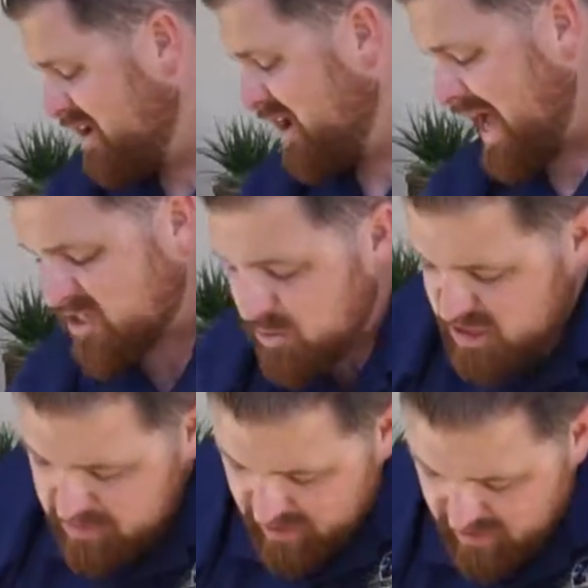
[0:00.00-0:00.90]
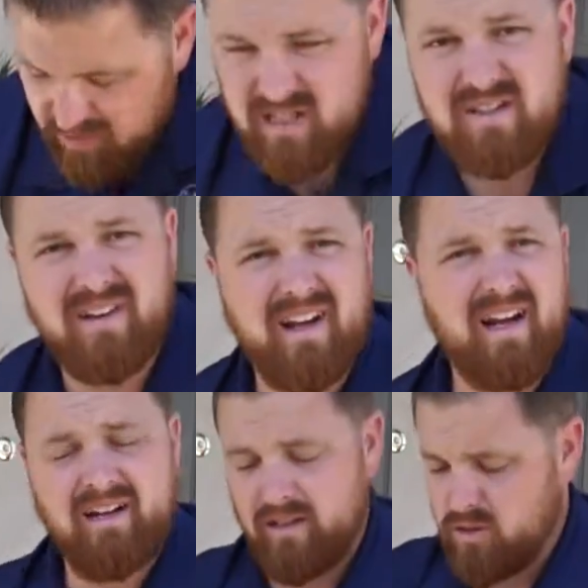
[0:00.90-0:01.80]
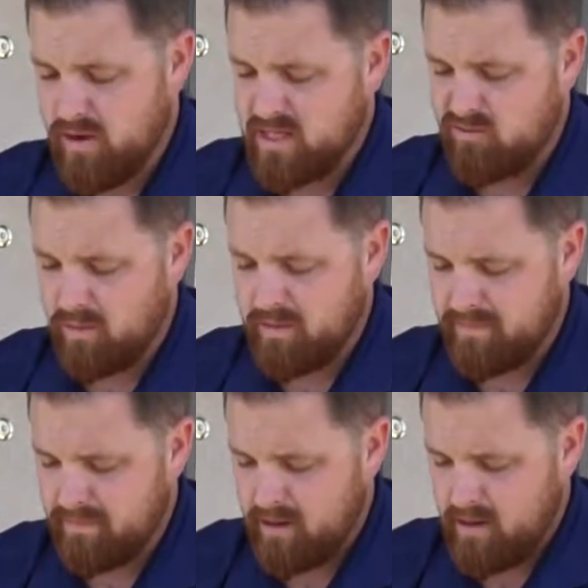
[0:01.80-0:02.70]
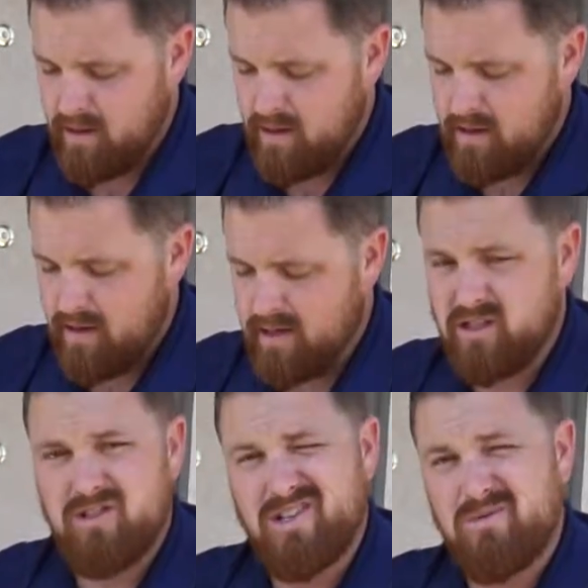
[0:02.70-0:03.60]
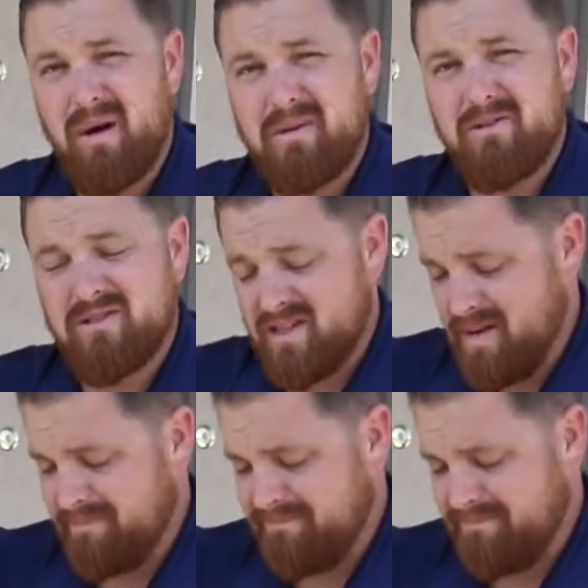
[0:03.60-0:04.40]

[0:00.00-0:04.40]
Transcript: As we speak, nothing's even connected to the transformer. And I suggest you probably do the same.